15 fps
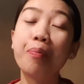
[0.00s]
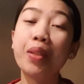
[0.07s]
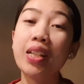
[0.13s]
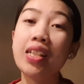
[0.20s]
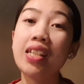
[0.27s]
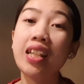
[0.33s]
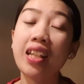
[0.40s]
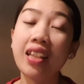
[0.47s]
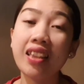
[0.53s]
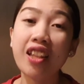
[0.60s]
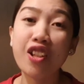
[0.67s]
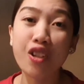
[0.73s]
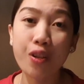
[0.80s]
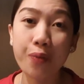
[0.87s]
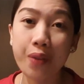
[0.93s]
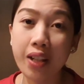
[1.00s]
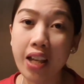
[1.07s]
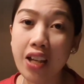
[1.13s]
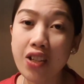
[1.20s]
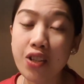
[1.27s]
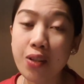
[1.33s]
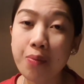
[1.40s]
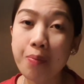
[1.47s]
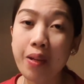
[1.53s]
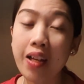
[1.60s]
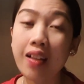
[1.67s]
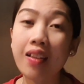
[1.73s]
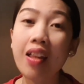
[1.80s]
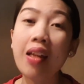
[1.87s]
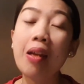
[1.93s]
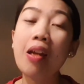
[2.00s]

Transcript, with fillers: please hit the notification bell.